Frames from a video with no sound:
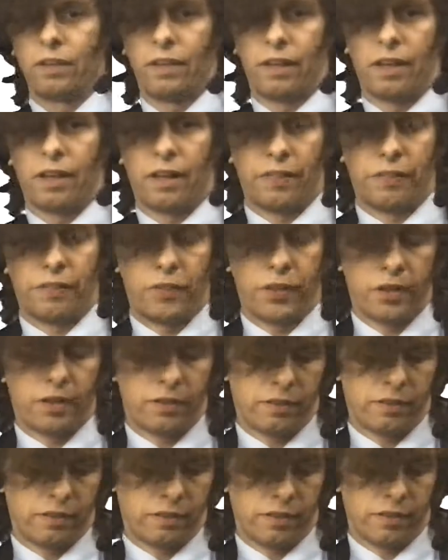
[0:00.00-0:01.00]
the
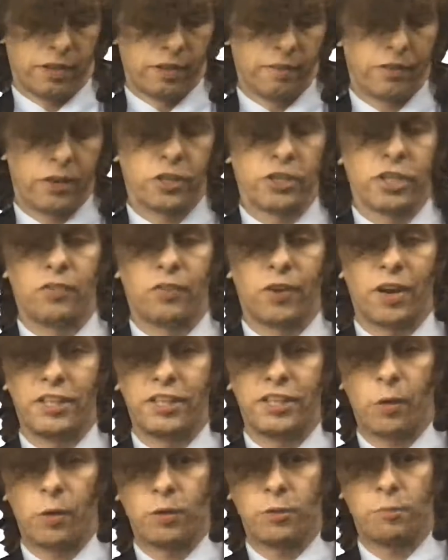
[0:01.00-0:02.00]
conversion
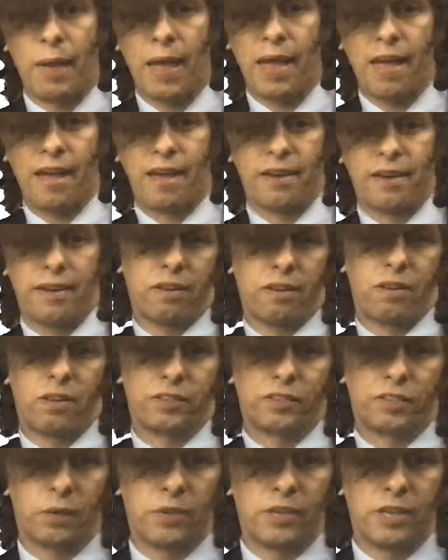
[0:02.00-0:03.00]
ratio is bad and
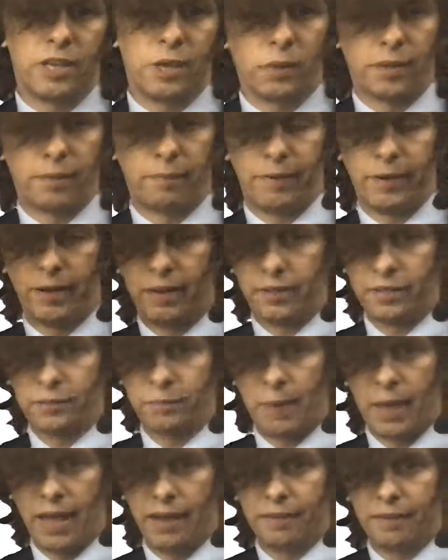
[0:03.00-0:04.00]
also the equilibria is
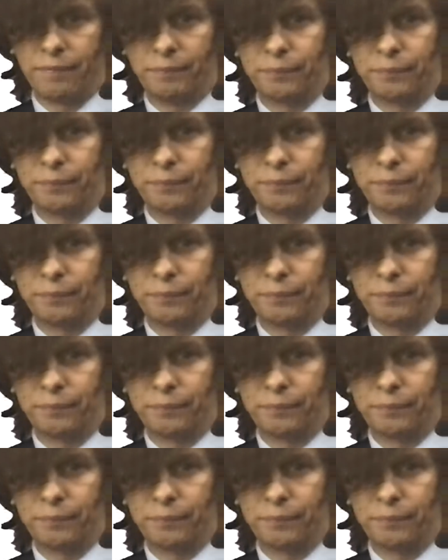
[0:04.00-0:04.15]
bad.